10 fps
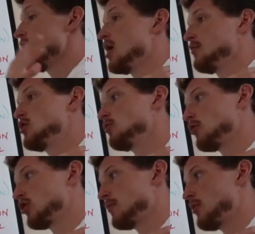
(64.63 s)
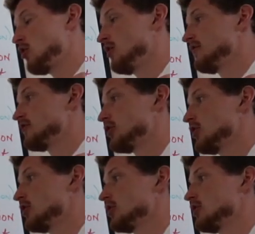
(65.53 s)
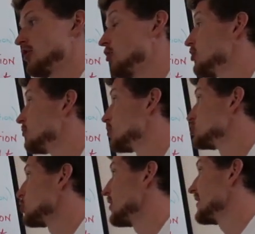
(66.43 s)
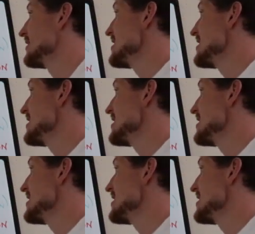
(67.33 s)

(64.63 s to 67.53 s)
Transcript: humeral component of your glenohumeral joint,